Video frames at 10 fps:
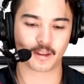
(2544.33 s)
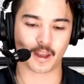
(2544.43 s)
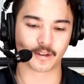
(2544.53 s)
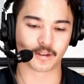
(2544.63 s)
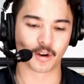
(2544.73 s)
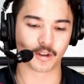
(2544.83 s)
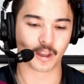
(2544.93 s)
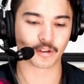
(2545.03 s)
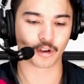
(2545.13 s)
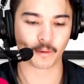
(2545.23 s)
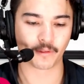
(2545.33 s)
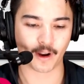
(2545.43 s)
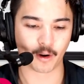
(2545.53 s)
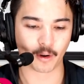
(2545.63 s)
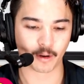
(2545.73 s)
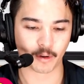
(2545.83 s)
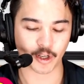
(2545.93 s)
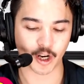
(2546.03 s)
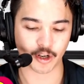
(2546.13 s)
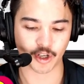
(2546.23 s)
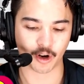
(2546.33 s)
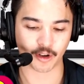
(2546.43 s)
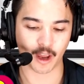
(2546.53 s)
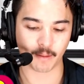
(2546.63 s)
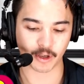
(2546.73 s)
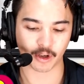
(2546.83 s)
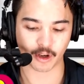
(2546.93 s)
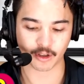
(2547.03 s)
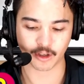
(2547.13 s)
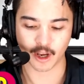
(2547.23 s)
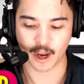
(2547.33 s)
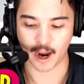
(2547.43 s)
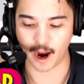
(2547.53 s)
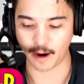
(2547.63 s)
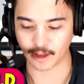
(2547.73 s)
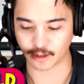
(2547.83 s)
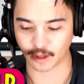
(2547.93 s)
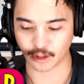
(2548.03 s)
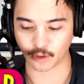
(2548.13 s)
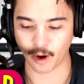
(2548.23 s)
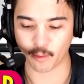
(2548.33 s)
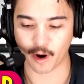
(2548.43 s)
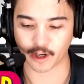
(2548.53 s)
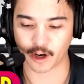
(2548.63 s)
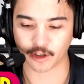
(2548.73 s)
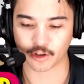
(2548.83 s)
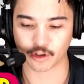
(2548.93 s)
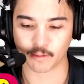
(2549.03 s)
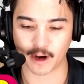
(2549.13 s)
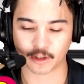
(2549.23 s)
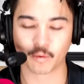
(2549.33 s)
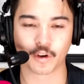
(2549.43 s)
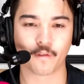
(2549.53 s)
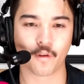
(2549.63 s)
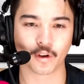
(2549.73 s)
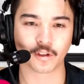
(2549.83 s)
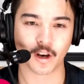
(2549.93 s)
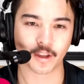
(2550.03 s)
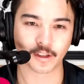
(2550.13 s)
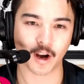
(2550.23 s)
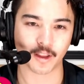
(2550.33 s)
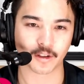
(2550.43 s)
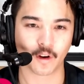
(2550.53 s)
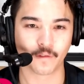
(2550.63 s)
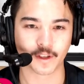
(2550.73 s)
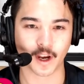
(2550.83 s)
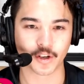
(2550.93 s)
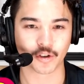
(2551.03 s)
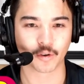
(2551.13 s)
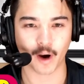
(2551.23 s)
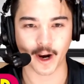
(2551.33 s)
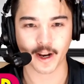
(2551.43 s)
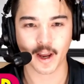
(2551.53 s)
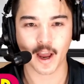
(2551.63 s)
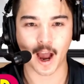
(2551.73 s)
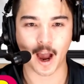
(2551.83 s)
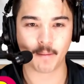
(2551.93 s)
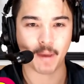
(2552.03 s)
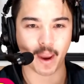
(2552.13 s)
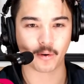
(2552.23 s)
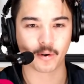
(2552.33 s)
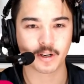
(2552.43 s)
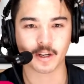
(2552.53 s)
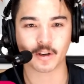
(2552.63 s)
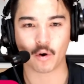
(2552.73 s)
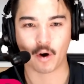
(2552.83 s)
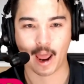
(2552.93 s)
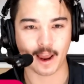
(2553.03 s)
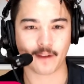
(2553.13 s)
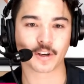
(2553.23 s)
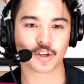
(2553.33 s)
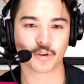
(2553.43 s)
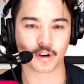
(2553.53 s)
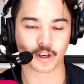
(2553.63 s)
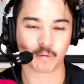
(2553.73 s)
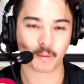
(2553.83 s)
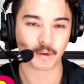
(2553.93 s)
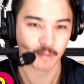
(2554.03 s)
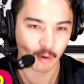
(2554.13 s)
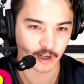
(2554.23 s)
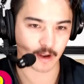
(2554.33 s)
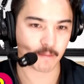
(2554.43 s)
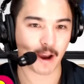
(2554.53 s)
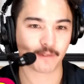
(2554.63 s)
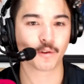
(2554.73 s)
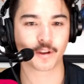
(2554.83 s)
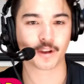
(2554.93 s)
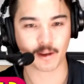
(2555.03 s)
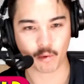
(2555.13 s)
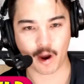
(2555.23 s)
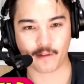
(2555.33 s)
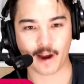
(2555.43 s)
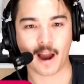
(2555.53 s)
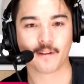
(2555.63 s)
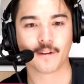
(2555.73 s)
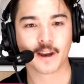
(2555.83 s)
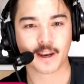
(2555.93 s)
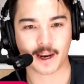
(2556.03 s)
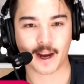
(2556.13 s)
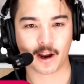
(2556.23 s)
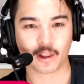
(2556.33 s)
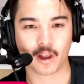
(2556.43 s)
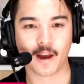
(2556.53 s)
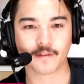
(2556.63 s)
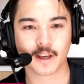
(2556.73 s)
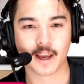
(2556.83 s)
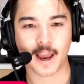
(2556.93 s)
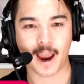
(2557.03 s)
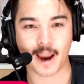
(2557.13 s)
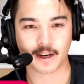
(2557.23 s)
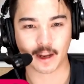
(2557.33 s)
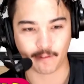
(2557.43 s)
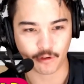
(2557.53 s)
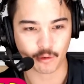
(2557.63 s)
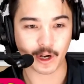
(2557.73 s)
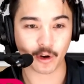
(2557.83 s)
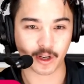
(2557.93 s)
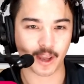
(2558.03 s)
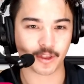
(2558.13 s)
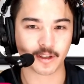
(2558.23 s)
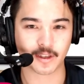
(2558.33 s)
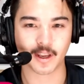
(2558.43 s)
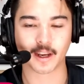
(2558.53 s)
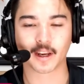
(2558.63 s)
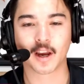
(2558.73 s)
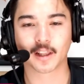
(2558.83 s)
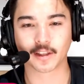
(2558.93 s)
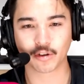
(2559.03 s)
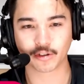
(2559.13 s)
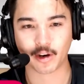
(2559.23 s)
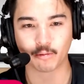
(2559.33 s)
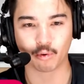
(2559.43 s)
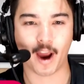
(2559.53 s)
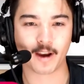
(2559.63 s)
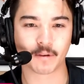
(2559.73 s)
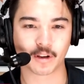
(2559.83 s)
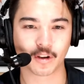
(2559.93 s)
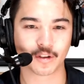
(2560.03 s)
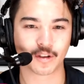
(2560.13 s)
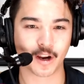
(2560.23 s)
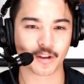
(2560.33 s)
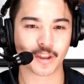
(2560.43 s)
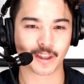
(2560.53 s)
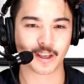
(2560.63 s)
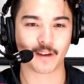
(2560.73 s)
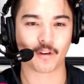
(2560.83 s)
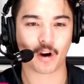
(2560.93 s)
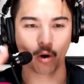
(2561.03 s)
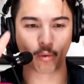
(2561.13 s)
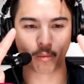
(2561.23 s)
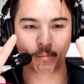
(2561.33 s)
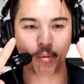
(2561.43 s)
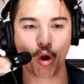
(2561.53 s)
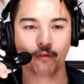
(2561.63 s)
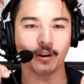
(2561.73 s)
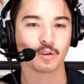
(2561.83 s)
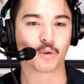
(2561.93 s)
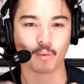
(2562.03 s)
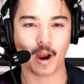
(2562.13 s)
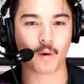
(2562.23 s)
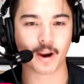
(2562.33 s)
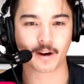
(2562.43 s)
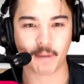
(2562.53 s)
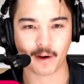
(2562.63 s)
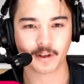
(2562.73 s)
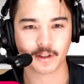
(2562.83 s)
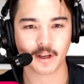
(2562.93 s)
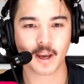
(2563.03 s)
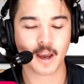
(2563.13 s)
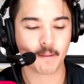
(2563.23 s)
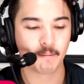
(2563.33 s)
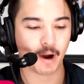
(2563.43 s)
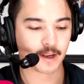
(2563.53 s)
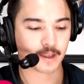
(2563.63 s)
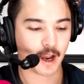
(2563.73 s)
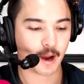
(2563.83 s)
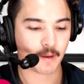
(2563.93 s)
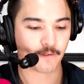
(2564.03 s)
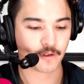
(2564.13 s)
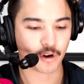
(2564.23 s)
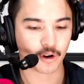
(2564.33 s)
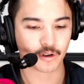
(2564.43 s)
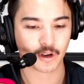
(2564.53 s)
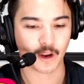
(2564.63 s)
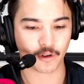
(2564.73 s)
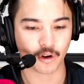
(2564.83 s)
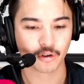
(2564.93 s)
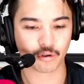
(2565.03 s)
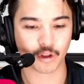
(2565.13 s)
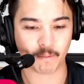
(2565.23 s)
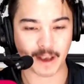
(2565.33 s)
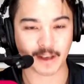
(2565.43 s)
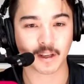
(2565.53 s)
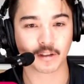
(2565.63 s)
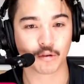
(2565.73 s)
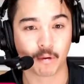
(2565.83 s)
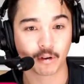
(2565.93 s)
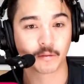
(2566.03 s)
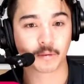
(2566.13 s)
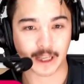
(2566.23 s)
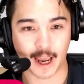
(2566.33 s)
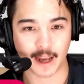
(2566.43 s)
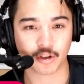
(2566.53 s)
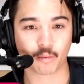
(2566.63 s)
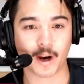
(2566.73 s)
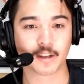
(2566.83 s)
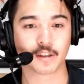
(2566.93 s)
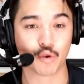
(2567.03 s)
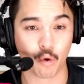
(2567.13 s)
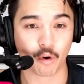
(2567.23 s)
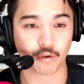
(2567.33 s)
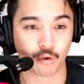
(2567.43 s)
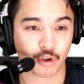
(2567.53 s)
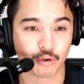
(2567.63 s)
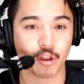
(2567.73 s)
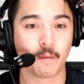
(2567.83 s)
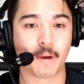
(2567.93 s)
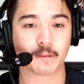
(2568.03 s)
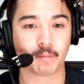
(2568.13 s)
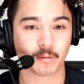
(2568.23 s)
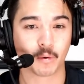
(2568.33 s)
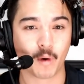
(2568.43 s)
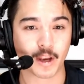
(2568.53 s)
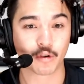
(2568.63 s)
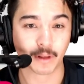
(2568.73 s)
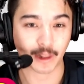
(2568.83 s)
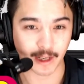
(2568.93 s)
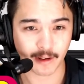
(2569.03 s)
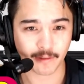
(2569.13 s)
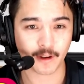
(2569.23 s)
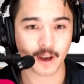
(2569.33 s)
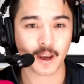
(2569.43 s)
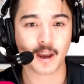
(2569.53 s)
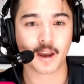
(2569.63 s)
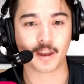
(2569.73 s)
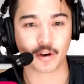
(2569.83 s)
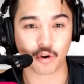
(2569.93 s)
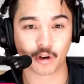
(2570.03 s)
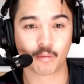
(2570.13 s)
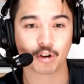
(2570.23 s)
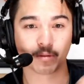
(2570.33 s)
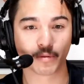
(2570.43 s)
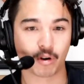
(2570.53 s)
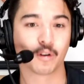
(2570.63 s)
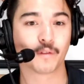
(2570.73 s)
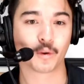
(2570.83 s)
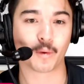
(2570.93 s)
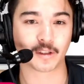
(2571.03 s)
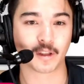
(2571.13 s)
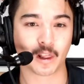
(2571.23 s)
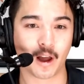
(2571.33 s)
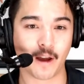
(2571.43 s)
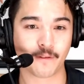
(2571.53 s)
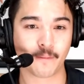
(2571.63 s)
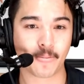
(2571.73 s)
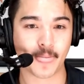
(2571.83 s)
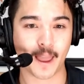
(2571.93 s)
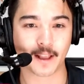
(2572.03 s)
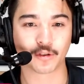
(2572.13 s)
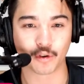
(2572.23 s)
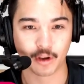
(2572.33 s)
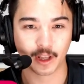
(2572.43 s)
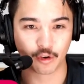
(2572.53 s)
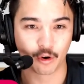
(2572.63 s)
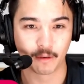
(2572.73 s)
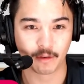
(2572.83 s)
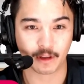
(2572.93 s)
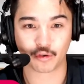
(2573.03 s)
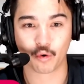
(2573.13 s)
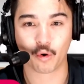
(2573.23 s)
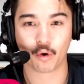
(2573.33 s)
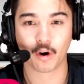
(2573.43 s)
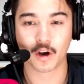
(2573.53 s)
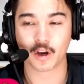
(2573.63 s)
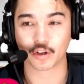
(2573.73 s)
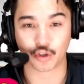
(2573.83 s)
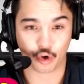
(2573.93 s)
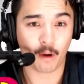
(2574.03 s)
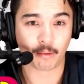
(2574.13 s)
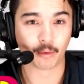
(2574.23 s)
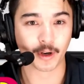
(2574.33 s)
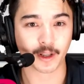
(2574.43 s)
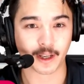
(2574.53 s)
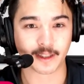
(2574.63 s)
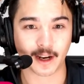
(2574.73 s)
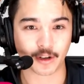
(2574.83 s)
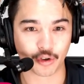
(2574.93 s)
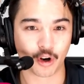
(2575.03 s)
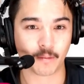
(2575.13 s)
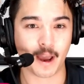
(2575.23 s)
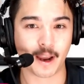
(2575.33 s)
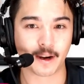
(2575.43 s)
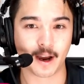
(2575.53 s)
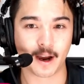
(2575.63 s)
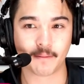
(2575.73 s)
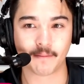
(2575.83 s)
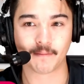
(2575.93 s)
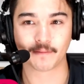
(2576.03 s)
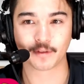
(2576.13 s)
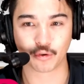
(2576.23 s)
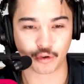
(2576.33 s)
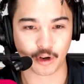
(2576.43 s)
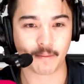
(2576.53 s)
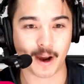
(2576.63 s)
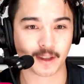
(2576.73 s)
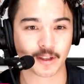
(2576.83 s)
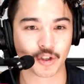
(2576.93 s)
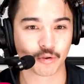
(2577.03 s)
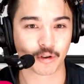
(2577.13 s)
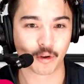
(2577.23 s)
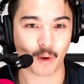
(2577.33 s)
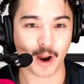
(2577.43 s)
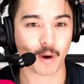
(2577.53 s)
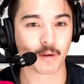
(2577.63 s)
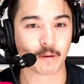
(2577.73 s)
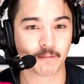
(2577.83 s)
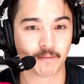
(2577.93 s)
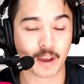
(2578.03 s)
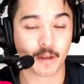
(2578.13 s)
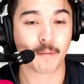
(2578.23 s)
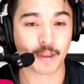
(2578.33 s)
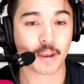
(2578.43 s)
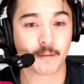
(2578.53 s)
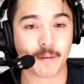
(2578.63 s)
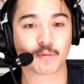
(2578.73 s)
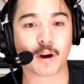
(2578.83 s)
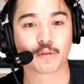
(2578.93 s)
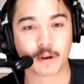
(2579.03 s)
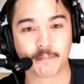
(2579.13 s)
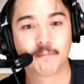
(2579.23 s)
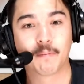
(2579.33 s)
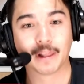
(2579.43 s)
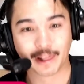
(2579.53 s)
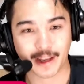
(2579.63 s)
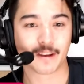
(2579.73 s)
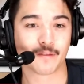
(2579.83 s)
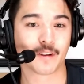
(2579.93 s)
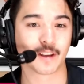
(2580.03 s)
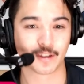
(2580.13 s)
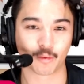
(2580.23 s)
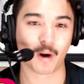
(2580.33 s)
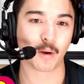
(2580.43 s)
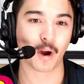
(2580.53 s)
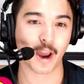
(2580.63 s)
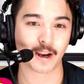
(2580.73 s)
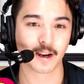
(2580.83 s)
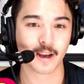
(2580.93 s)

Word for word: That is so, that is so profound. I really appreciate you sharing that, because uh, it's it's a great way to kind of circle back to what you first said at the start of this conversation, right? Uh, parenting or, and having children is probably the most impactful thing that we'll ever have in our lives. And if we don't get this thing, let's not say right, because I don't think there's ever a perfect or right way to parent. But uh, if you don't if you don't do the best things you possibly can to raise your, your children the best possible way you believe, then you're going to watch them struggle for the rest of their life. And so it's your it's your job, really. It's our job, and um, to to impact these children in the right way. We in the best in the best ways we believe is the right way. And